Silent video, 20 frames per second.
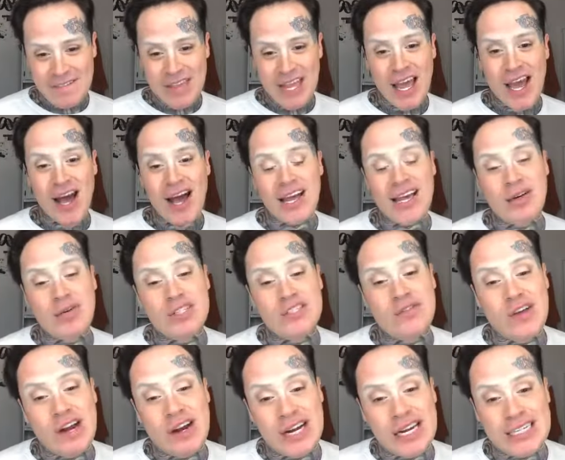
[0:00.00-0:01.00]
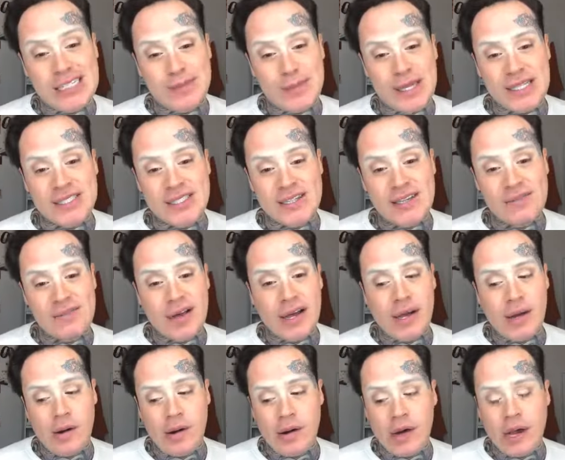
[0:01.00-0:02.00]
It was very expensive.
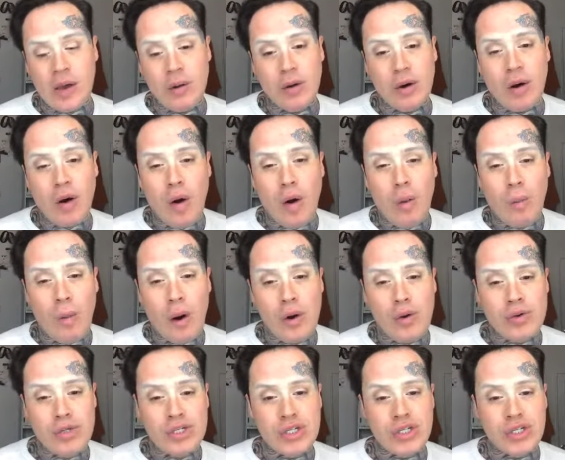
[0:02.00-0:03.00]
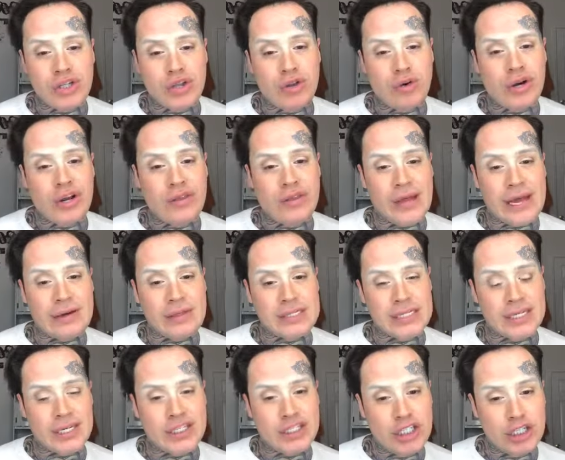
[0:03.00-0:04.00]
It were almost
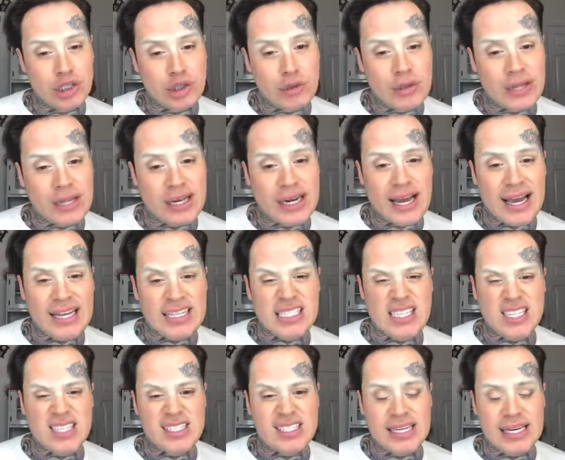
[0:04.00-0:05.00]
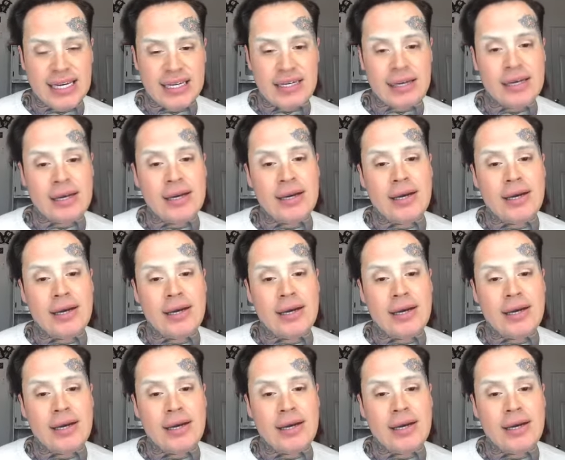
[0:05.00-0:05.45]
$3,000 a tooth, and I had 16.